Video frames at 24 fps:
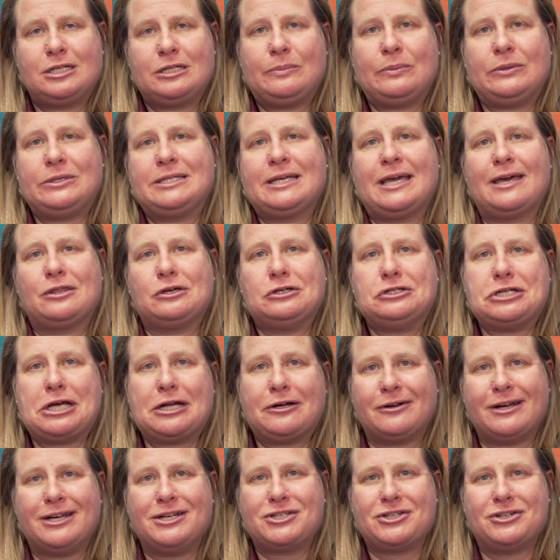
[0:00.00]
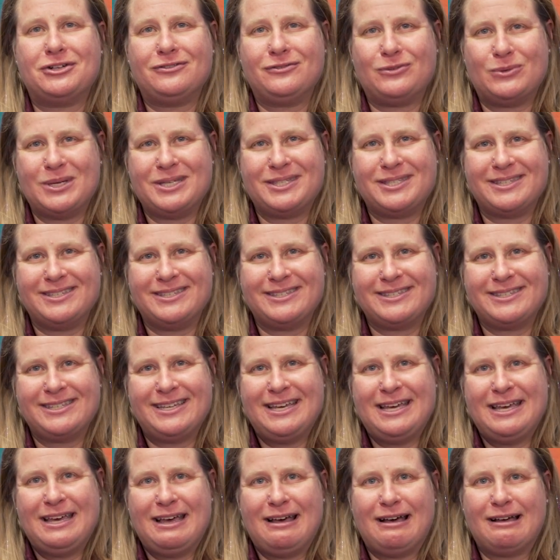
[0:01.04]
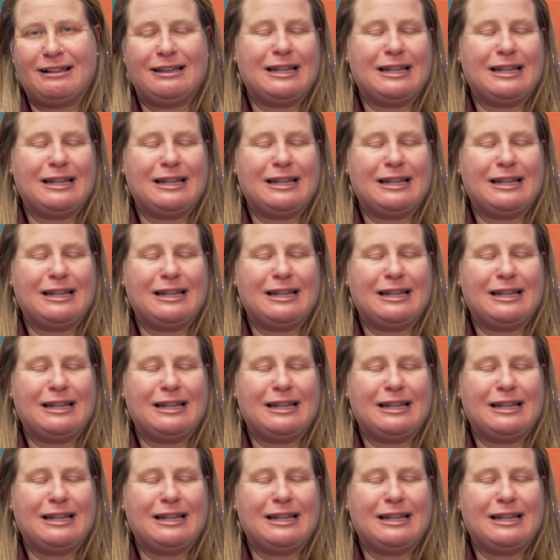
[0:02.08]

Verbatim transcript: to put together Generational Voices, a